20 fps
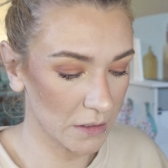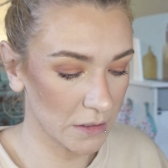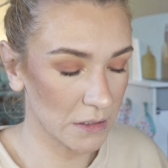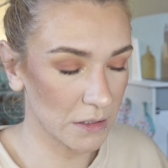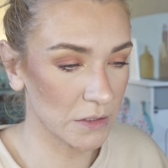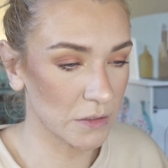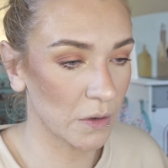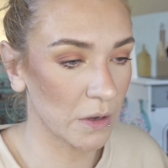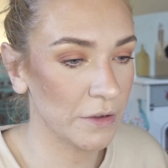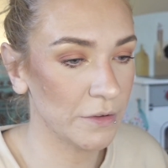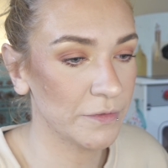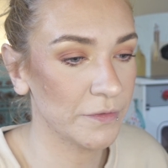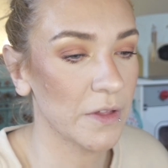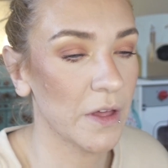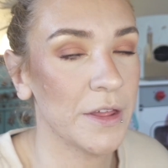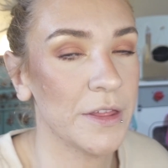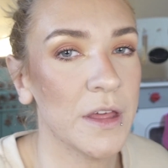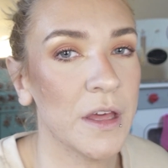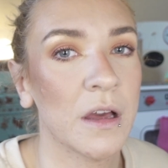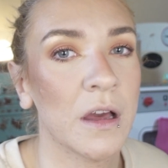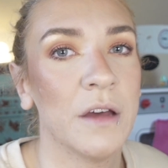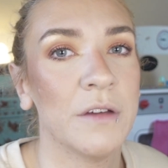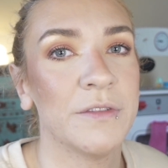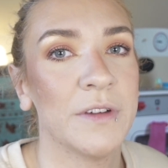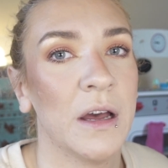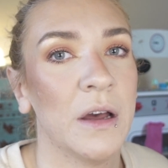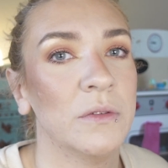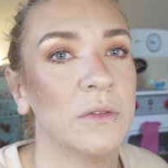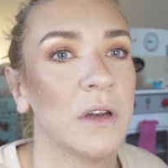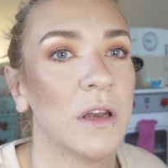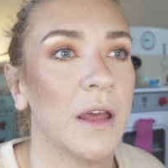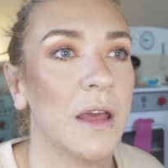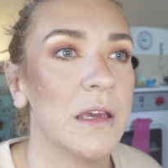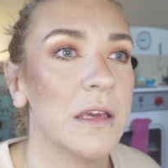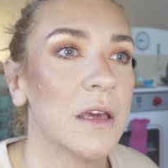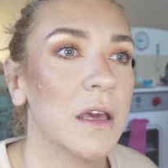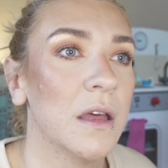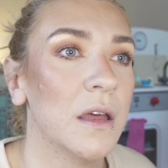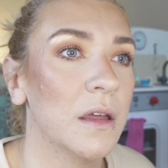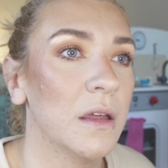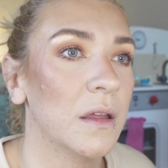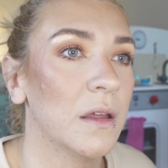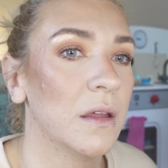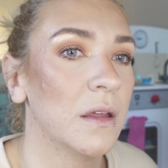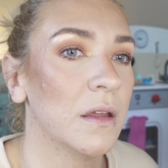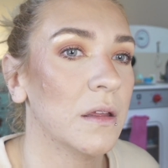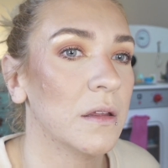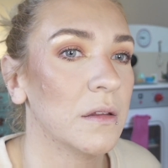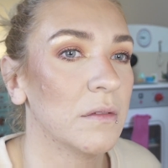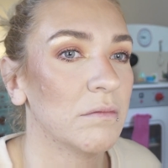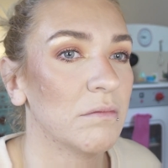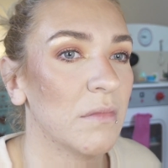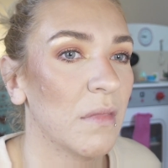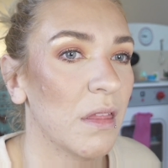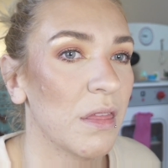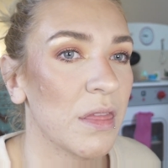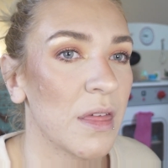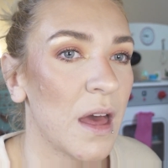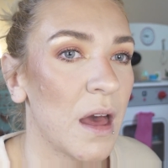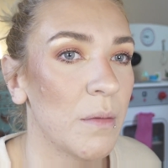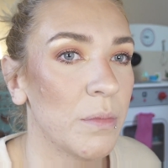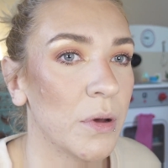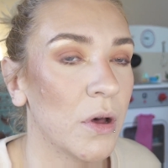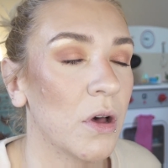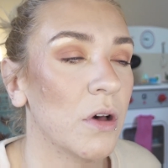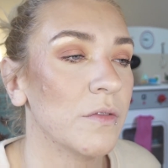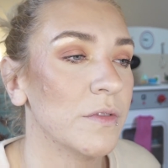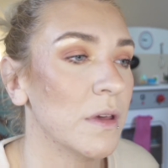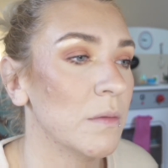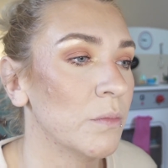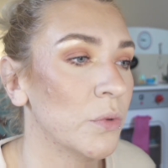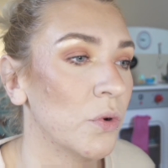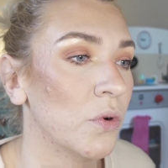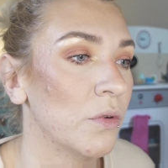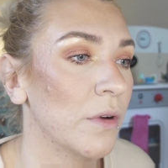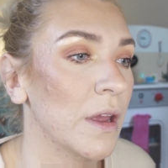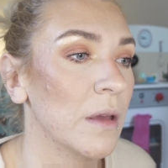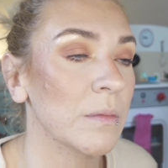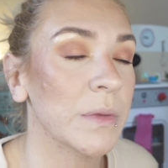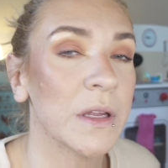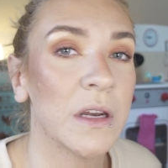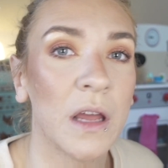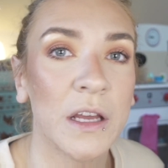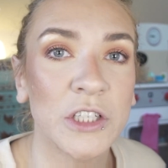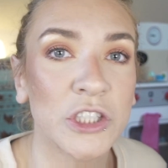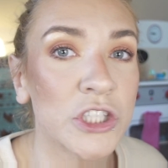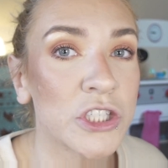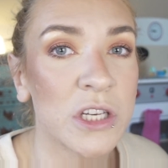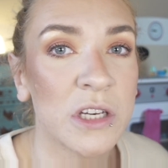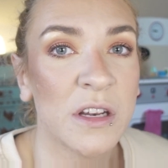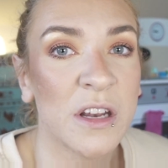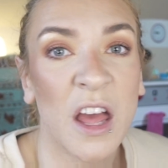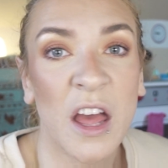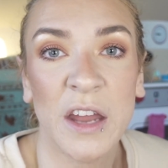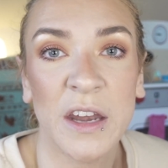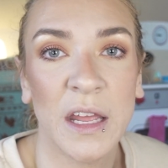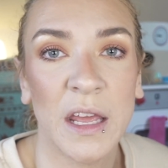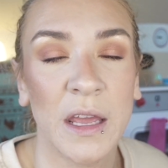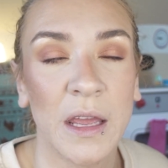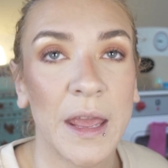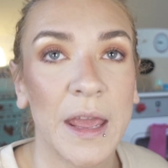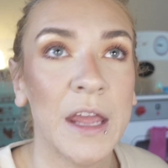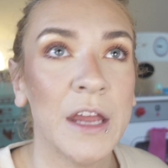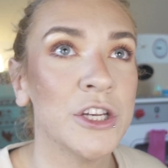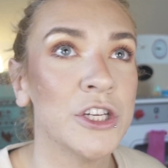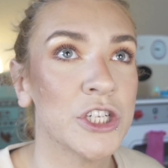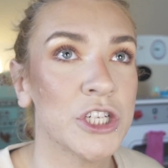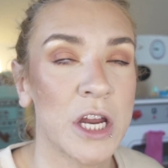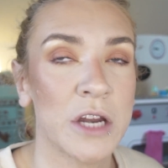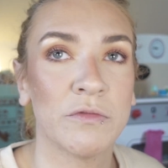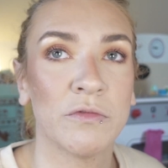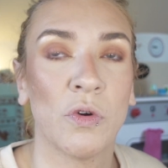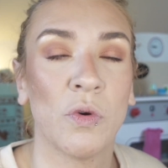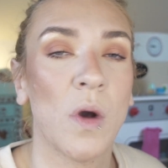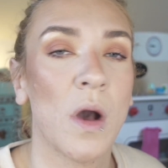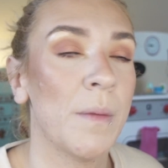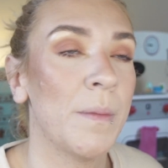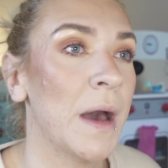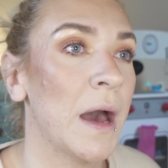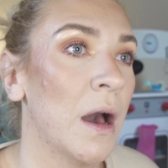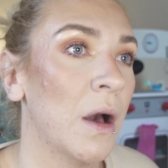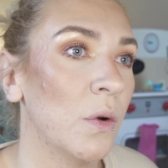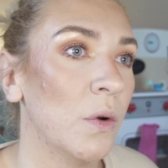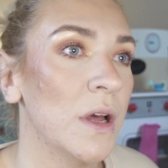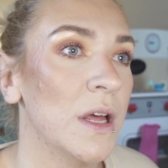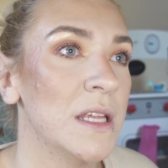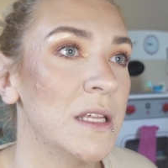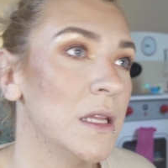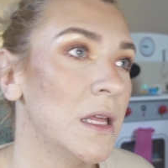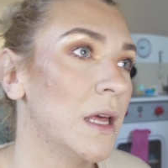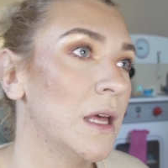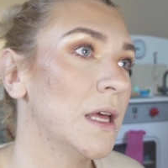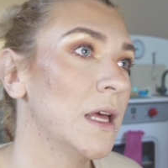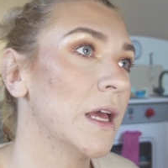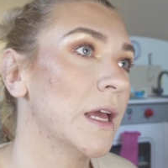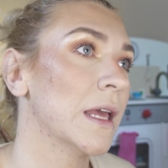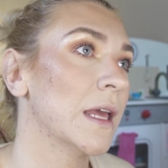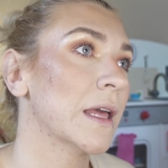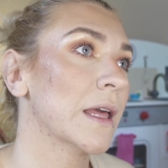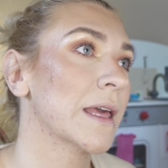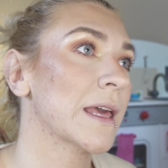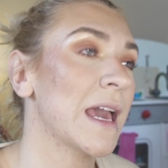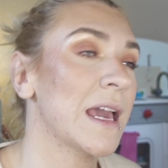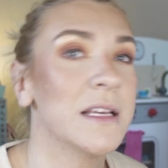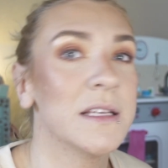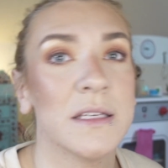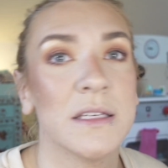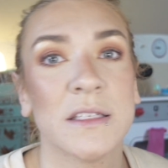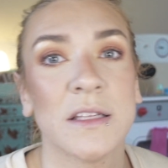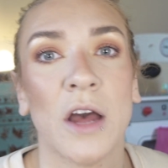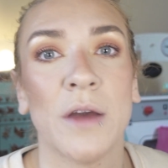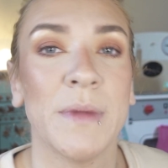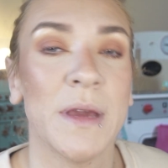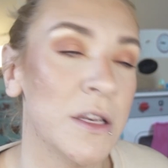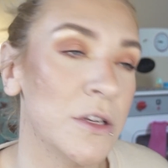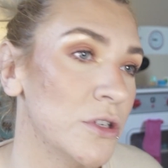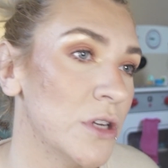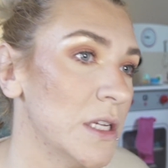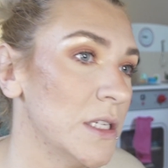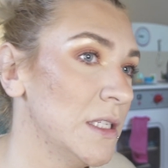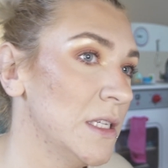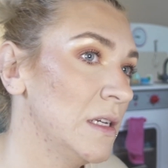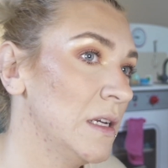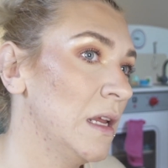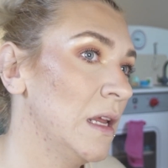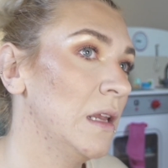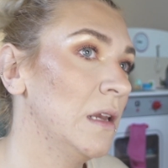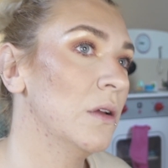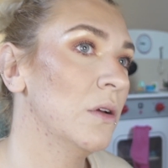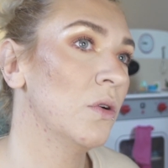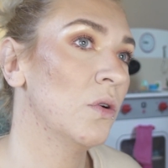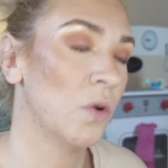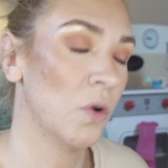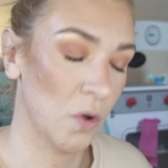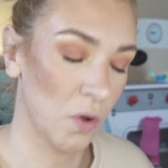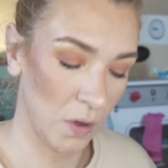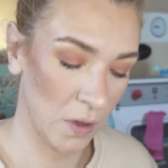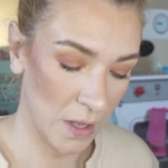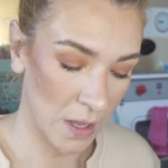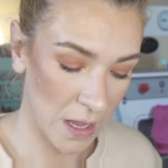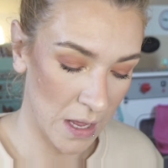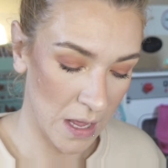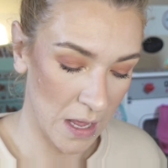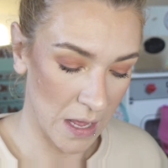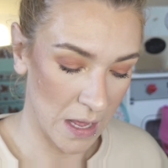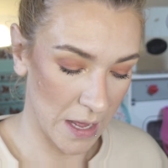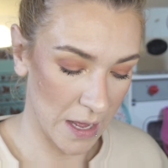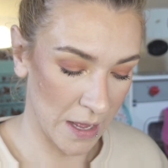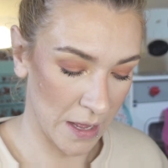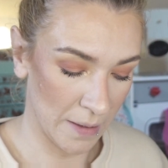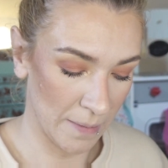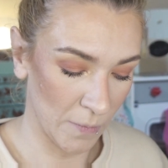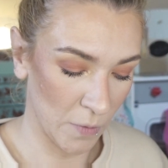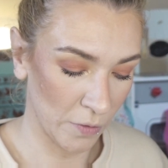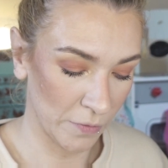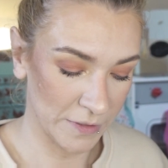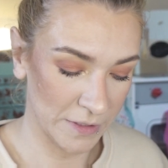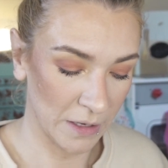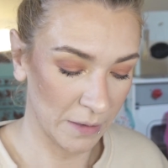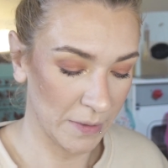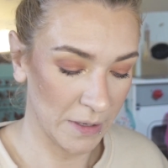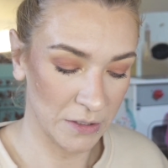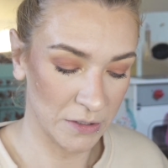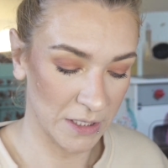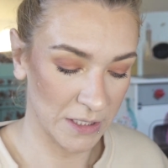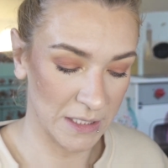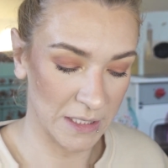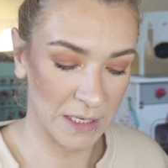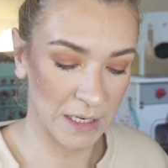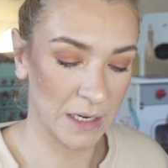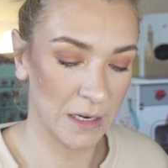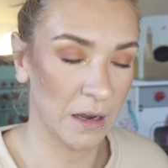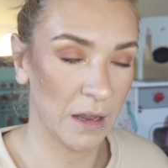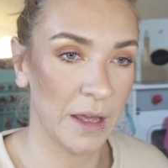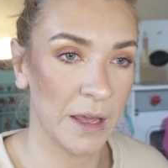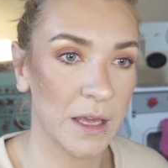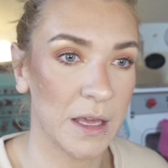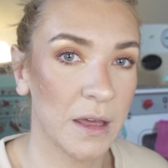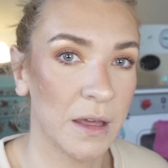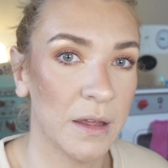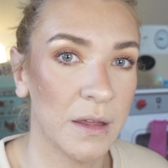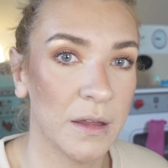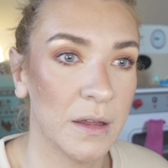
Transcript: So I think I found like that part of it boring, but like just learning in general about cases that I'm interested in, or obviously I'm interested in like